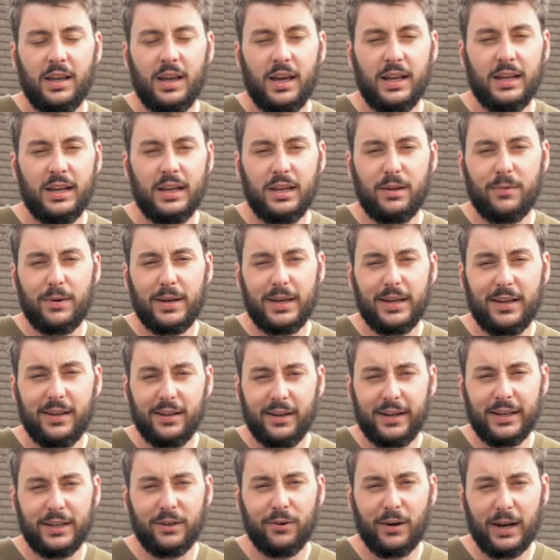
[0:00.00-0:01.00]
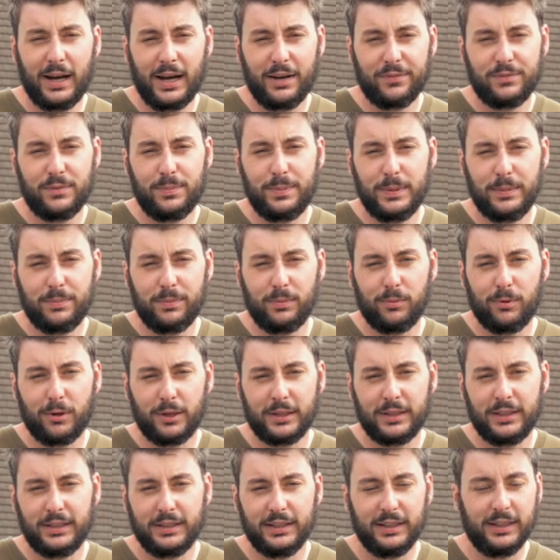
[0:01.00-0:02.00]
And anyway, I know half the people
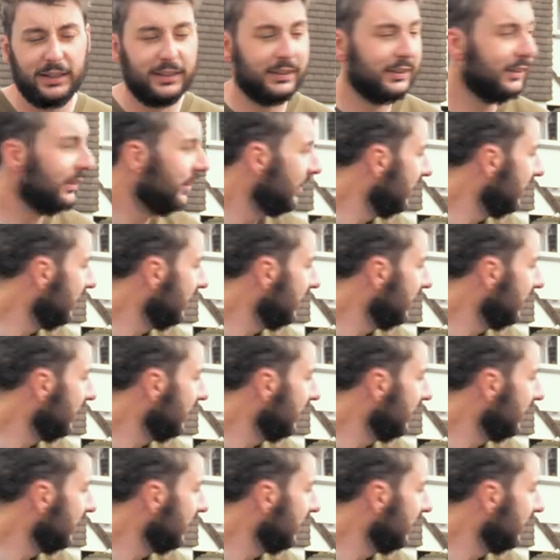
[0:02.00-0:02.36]
working there.